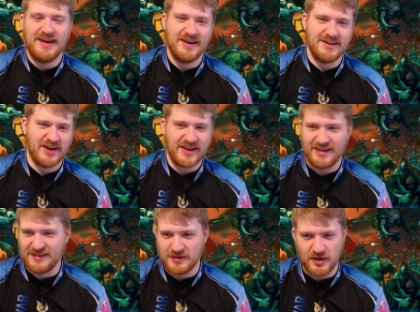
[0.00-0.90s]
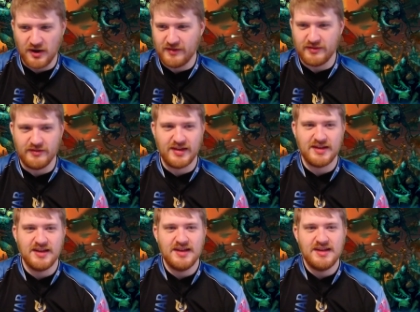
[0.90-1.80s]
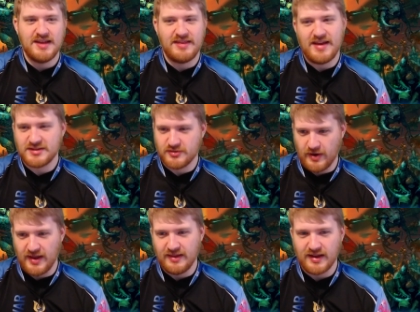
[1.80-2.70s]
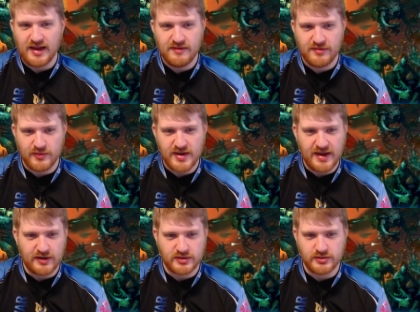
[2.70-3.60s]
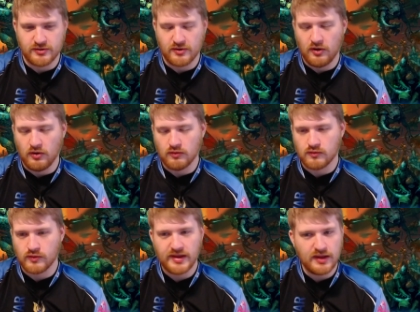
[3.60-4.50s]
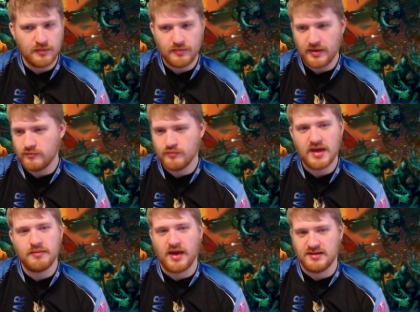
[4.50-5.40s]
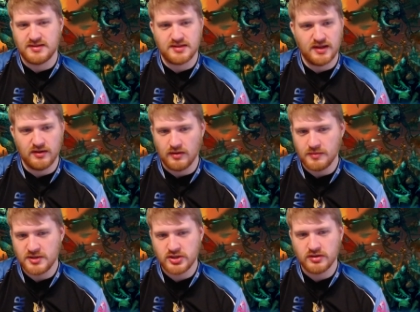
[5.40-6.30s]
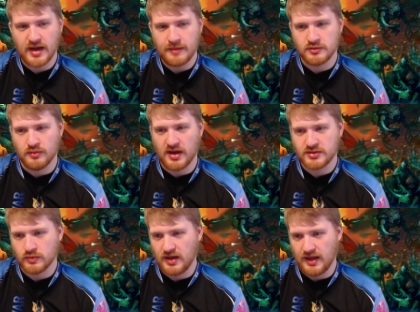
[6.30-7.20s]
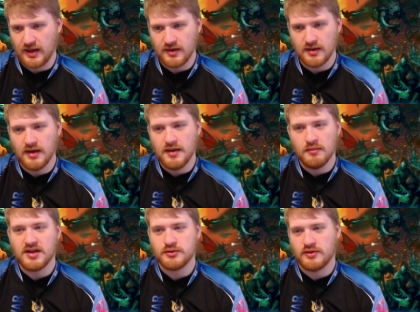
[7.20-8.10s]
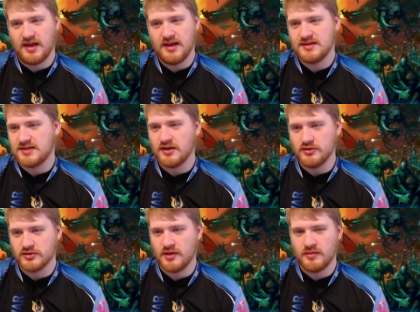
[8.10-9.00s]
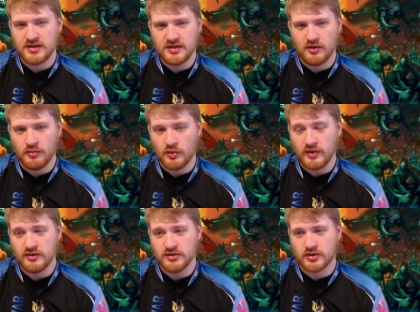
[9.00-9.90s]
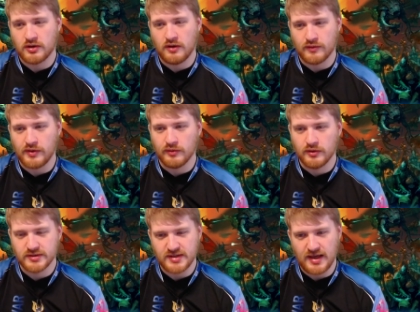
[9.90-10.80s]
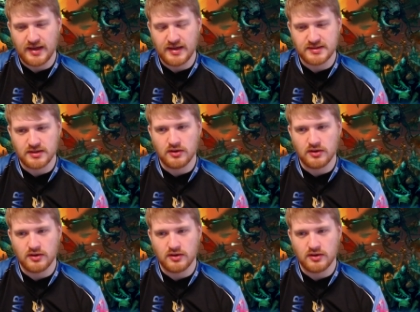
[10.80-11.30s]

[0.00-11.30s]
you're not killing me off of it and that's great. And then I have three characters that are all really big pains to kill. I mean, the shield captain with minus one to hit, minus one to hit is not usually a big deal, but when you can turn off rerolls, it gets